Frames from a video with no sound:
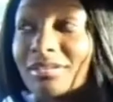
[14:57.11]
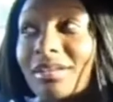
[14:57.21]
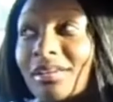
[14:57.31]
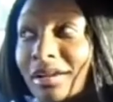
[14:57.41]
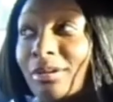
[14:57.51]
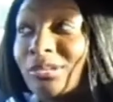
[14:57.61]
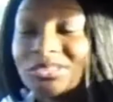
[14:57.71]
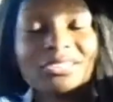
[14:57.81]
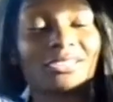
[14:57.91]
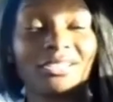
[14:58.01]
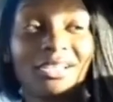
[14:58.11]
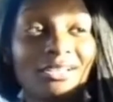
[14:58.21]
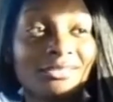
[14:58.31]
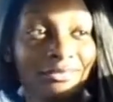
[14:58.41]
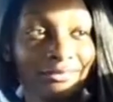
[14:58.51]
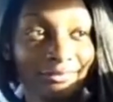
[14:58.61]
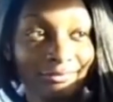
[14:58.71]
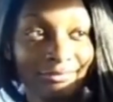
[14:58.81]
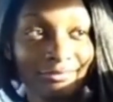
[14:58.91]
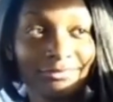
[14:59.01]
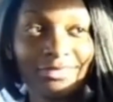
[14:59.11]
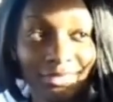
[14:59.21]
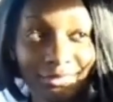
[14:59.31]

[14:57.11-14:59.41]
the lady that owns the salon. Oh, it is?